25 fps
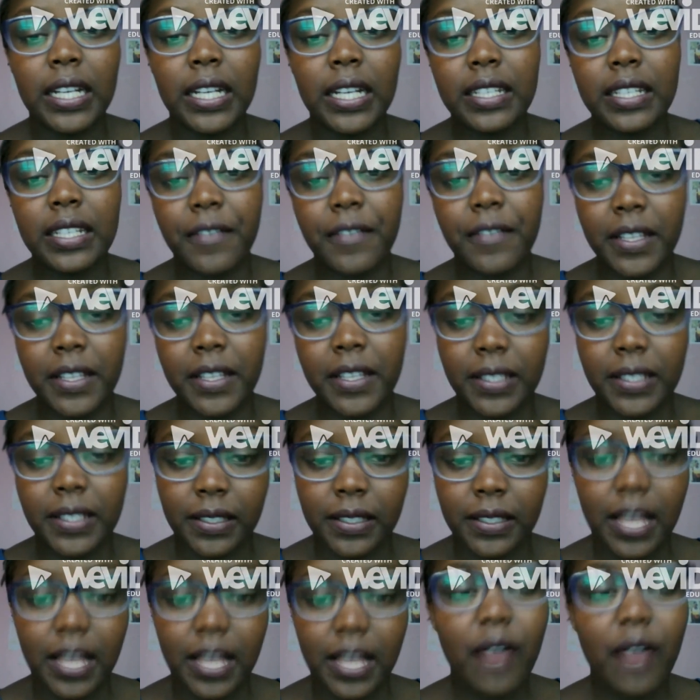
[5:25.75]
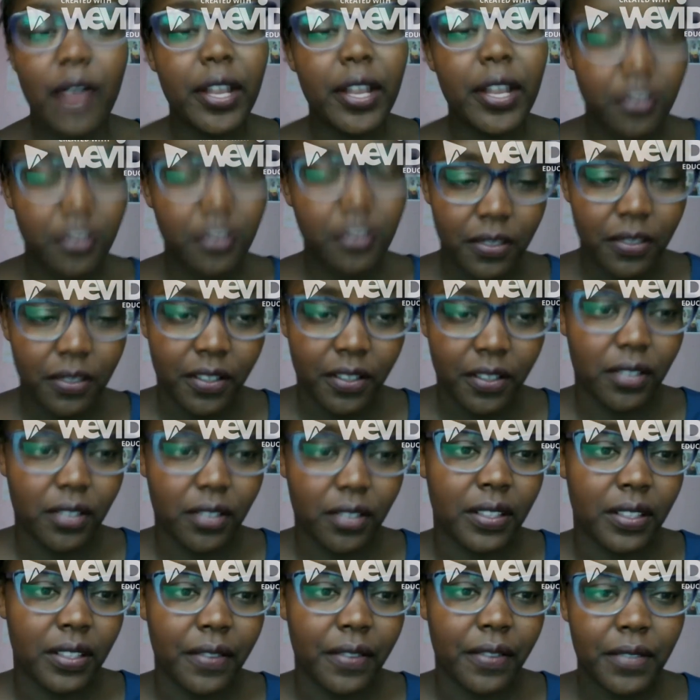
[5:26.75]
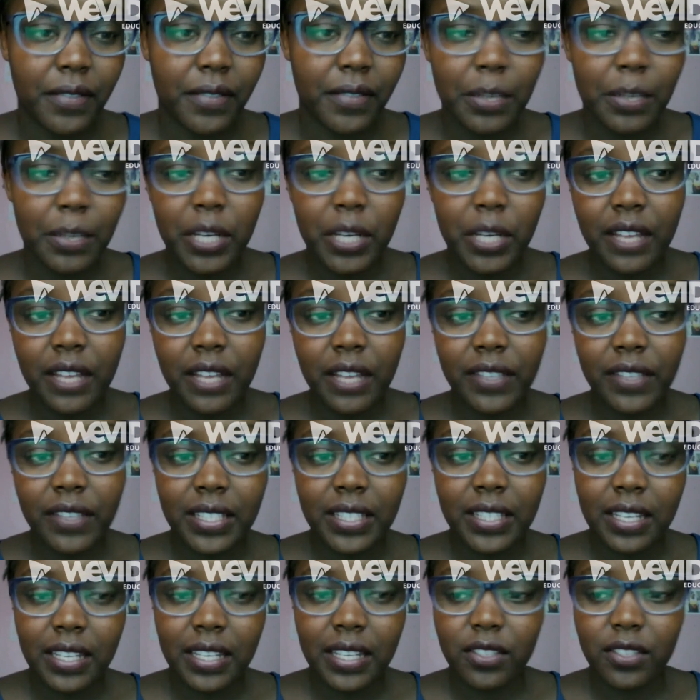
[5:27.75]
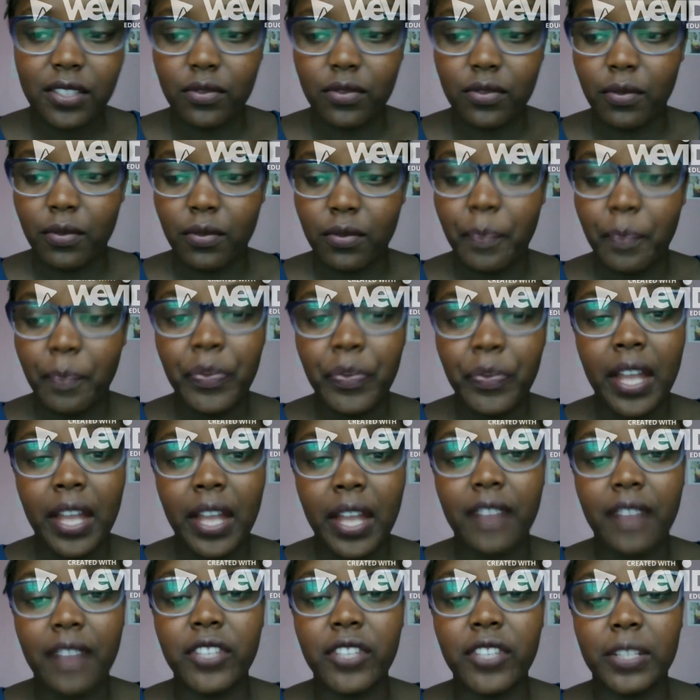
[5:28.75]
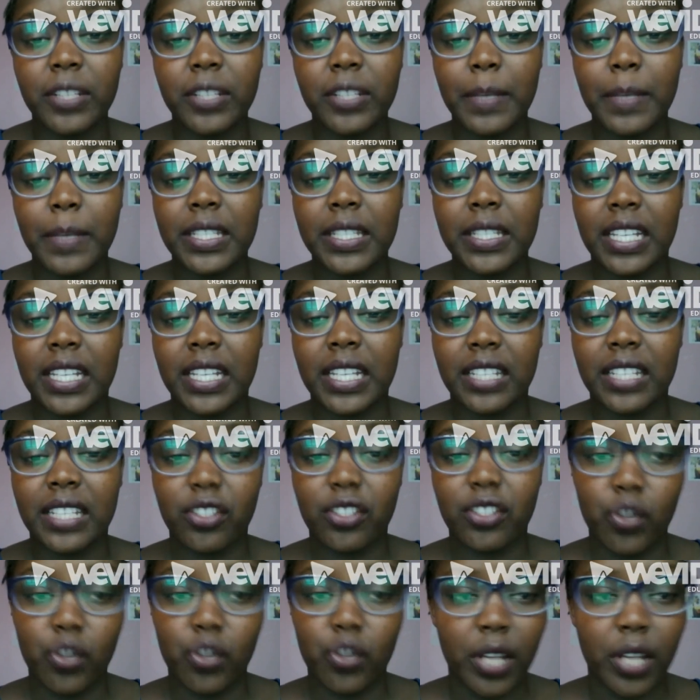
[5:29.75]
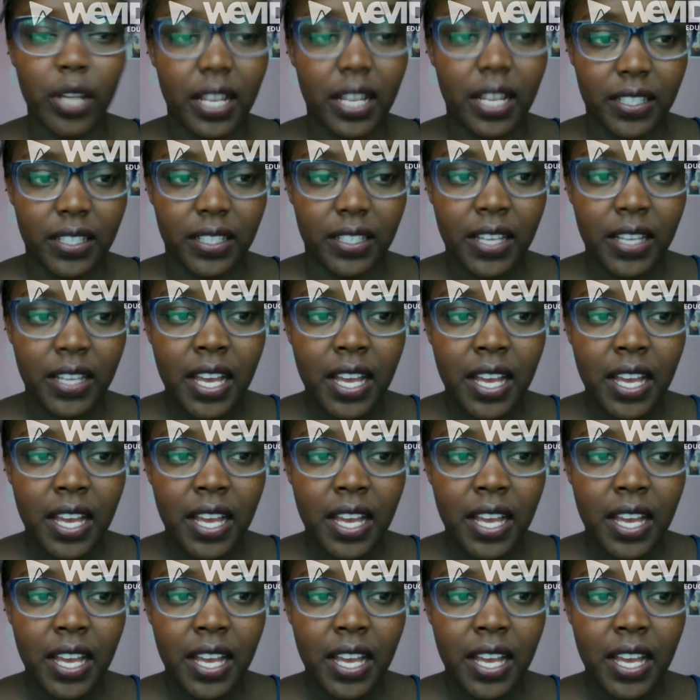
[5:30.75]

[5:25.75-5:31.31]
Defenses. How can you defend yourself if someone ever said you have trespassed against your land?